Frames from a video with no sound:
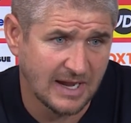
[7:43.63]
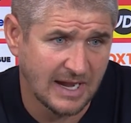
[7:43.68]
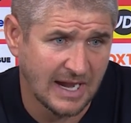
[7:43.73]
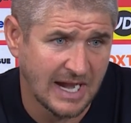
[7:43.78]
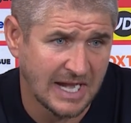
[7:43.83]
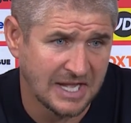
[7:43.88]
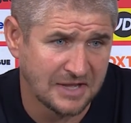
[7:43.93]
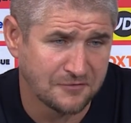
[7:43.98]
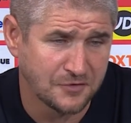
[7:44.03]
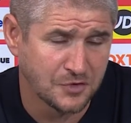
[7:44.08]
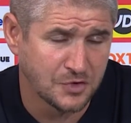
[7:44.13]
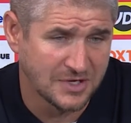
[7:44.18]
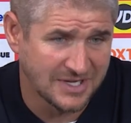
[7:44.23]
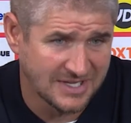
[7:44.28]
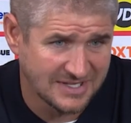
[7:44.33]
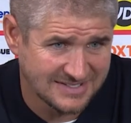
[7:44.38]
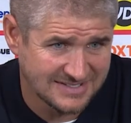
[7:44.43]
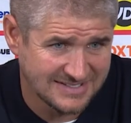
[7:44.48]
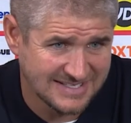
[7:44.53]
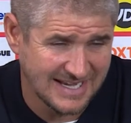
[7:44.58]
And if you
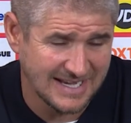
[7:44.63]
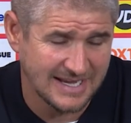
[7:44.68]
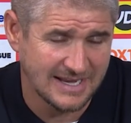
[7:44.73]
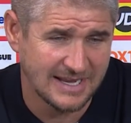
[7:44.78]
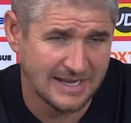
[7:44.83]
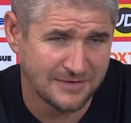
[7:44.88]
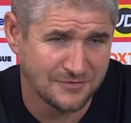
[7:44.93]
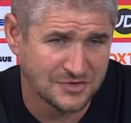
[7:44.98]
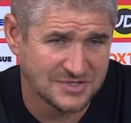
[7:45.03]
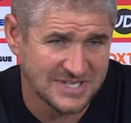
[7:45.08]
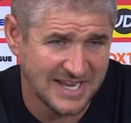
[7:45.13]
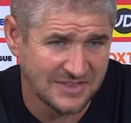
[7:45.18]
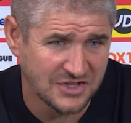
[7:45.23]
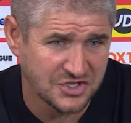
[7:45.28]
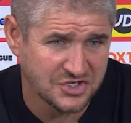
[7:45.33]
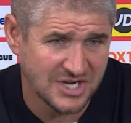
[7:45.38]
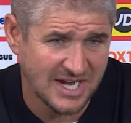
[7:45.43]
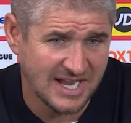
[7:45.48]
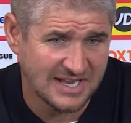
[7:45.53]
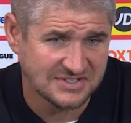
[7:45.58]
take, if you take
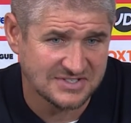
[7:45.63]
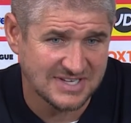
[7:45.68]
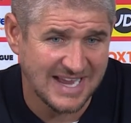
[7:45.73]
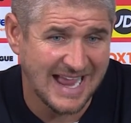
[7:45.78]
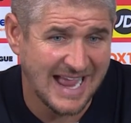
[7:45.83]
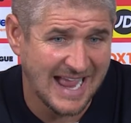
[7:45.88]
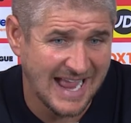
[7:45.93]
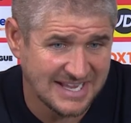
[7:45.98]
the chance,